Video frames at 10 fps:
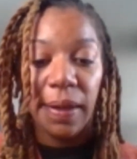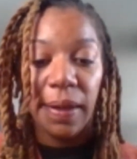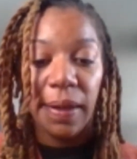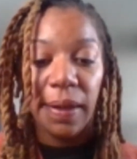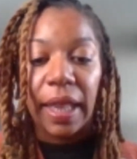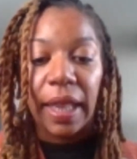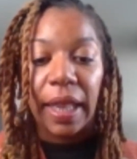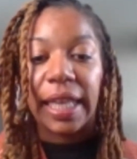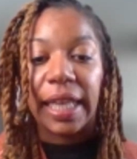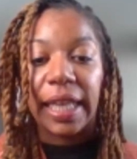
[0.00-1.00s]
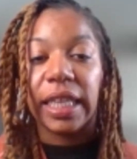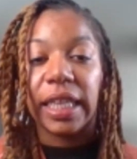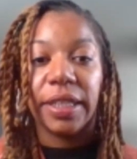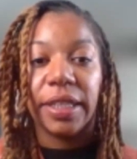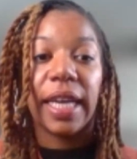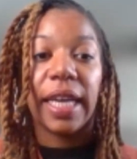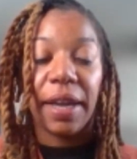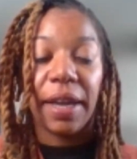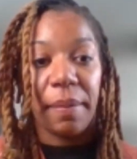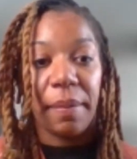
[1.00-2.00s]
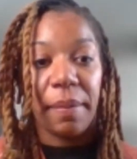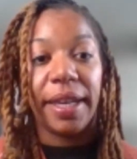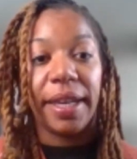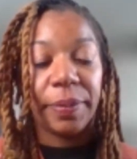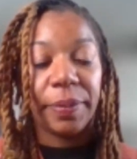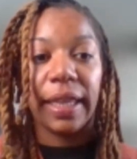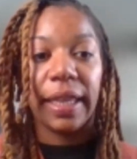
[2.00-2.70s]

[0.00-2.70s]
And then there's diaphragmatic breathing,